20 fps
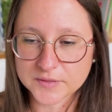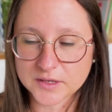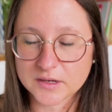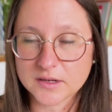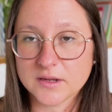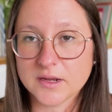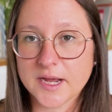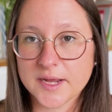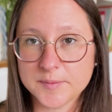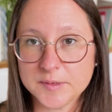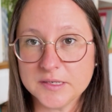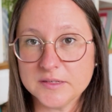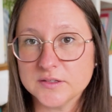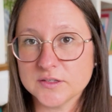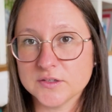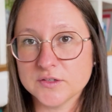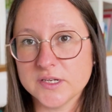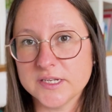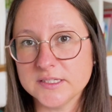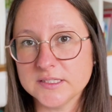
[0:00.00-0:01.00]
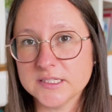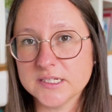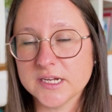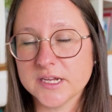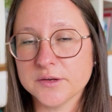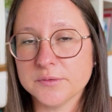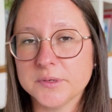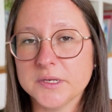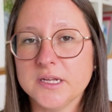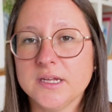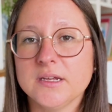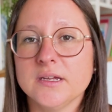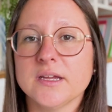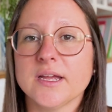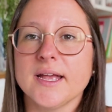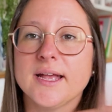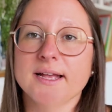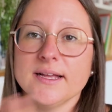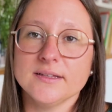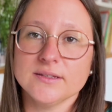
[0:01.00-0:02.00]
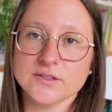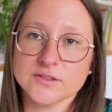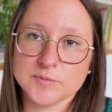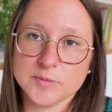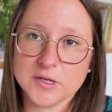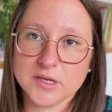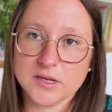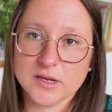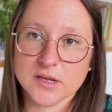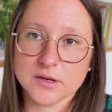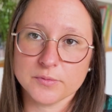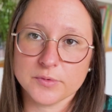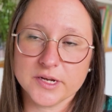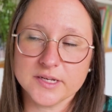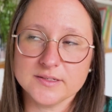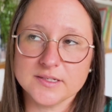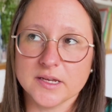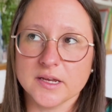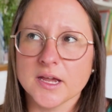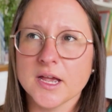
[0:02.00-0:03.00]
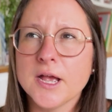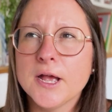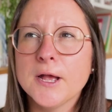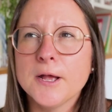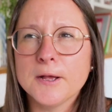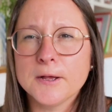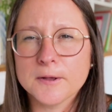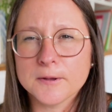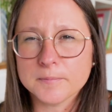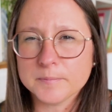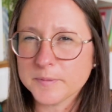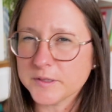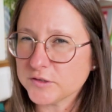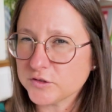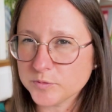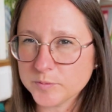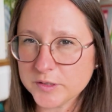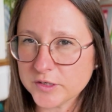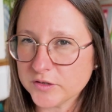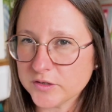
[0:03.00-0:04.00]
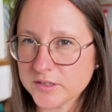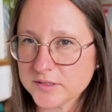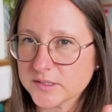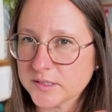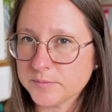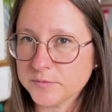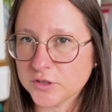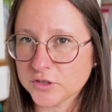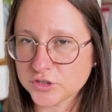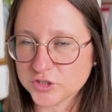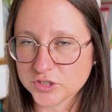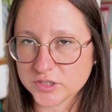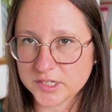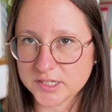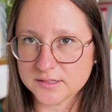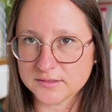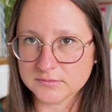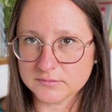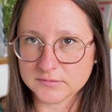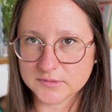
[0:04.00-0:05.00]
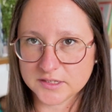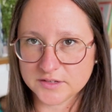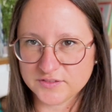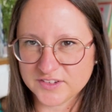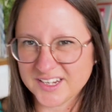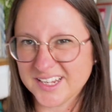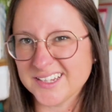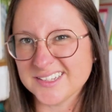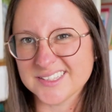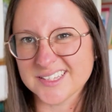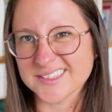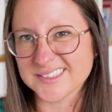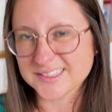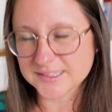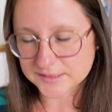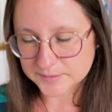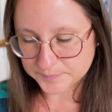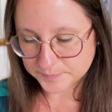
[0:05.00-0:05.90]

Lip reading: I mean the listening and reading and the speaking and writing. But to be honest, I'm not sure it even exists.